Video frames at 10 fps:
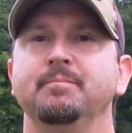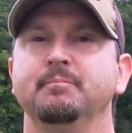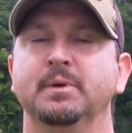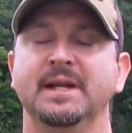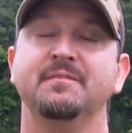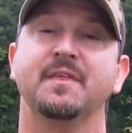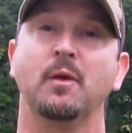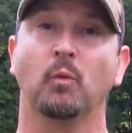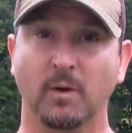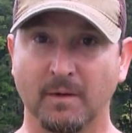But if they
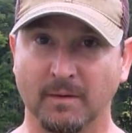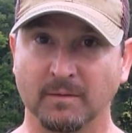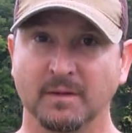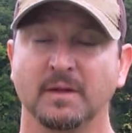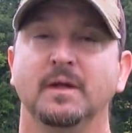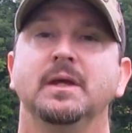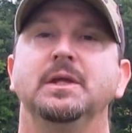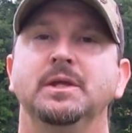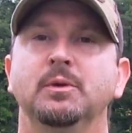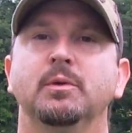weren't,
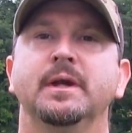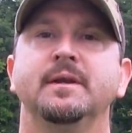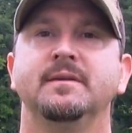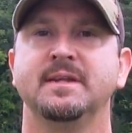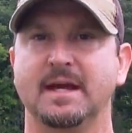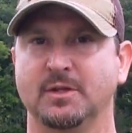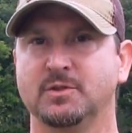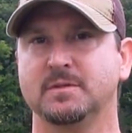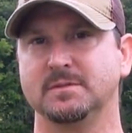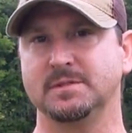you would take
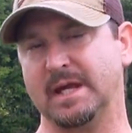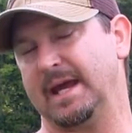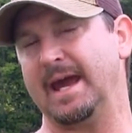a